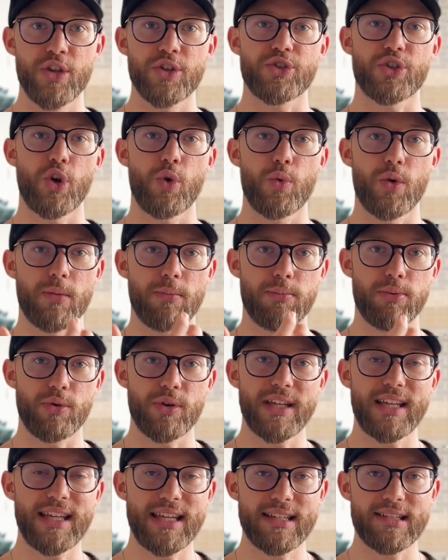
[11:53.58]
So we're
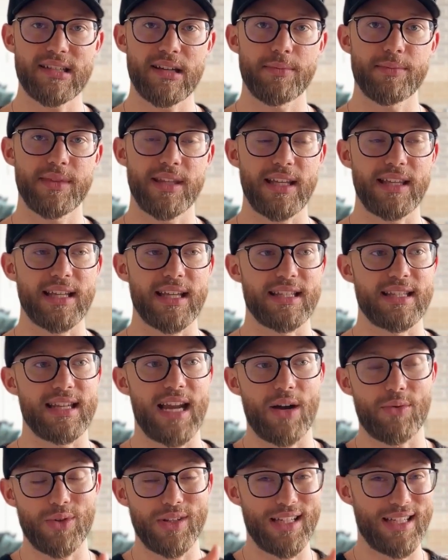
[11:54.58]
bringing something that's
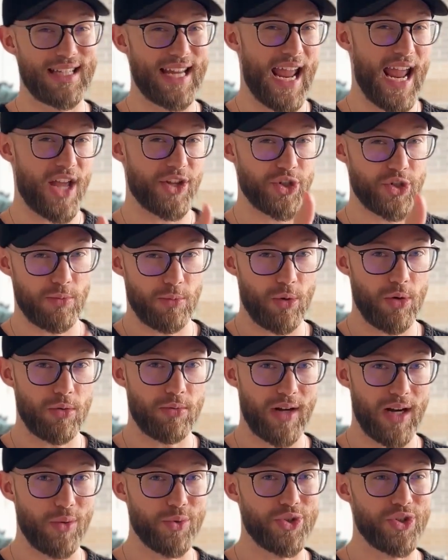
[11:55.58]
not really tangible,
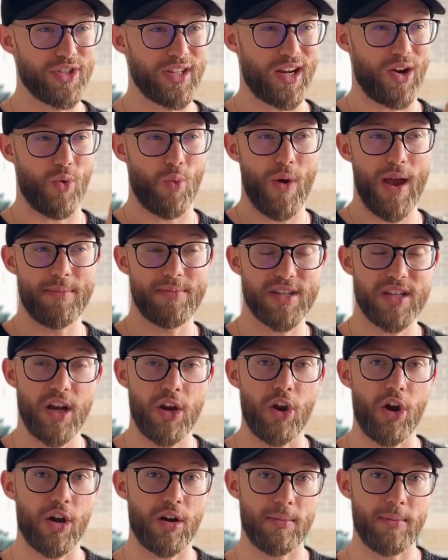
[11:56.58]
right? Which is like a
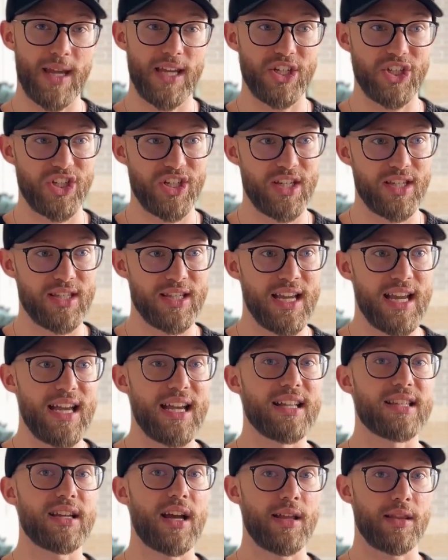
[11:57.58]
website, automations,
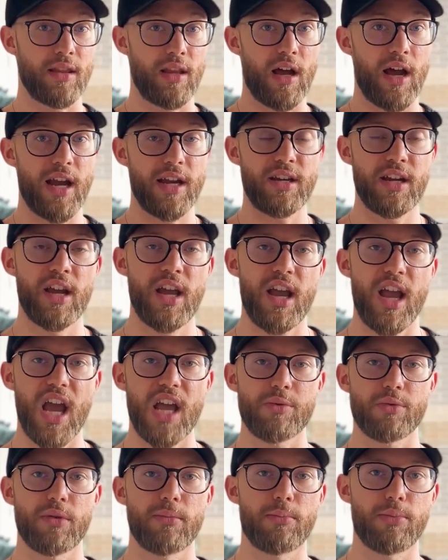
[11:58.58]
it's online,
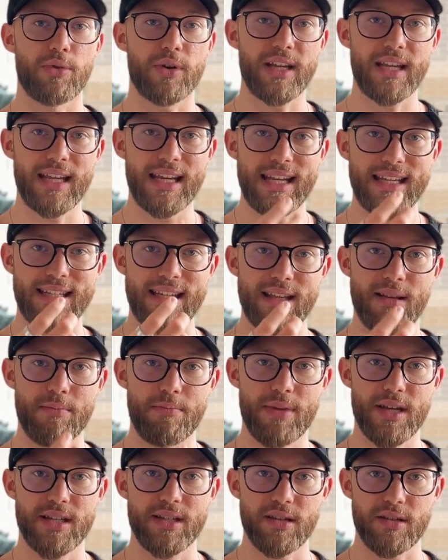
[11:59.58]
and we're bringing it to the
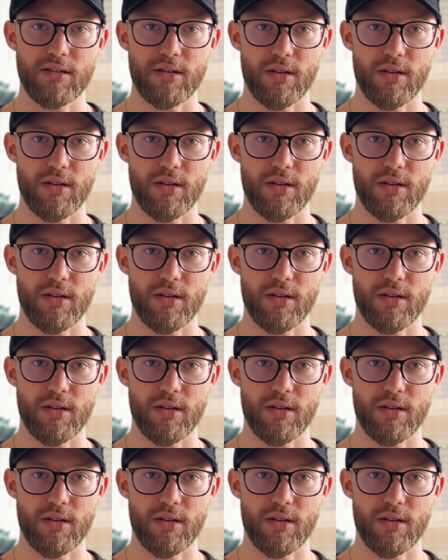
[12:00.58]
business